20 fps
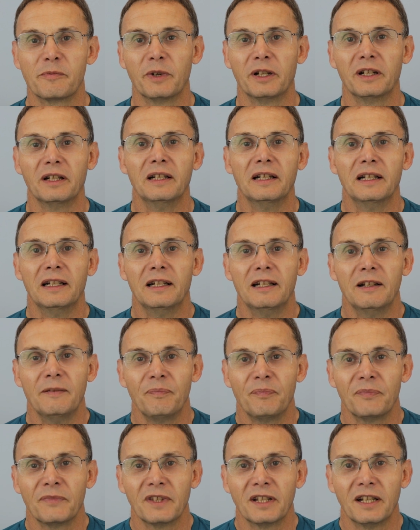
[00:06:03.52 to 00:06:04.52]
but
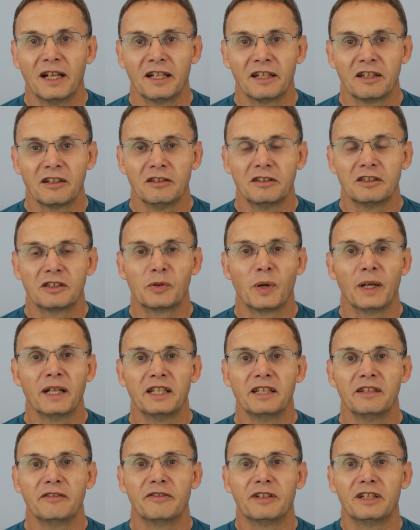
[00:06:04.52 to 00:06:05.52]
I had a good
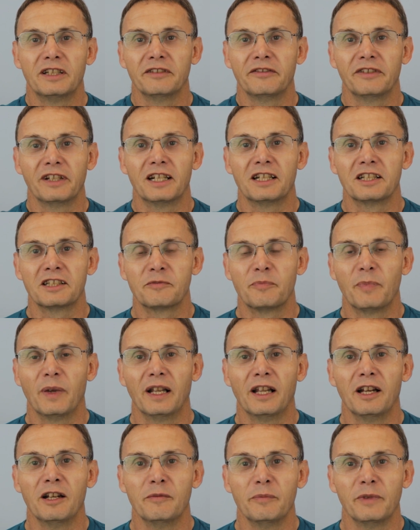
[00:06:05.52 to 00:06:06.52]
25 yards
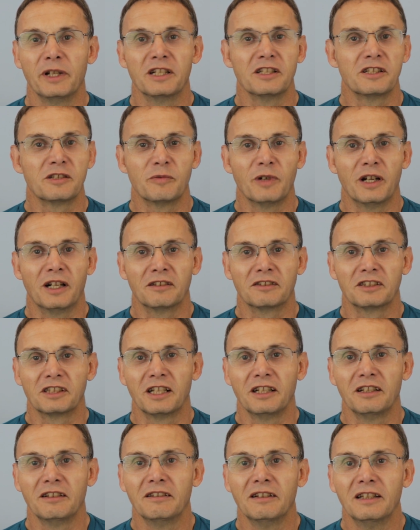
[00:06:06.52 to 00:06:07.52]
below me as well,
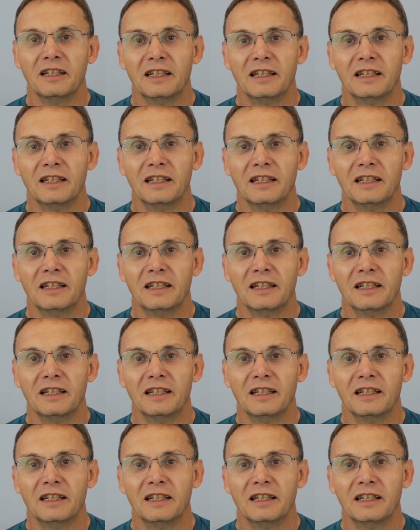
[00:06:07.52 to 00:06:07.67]
so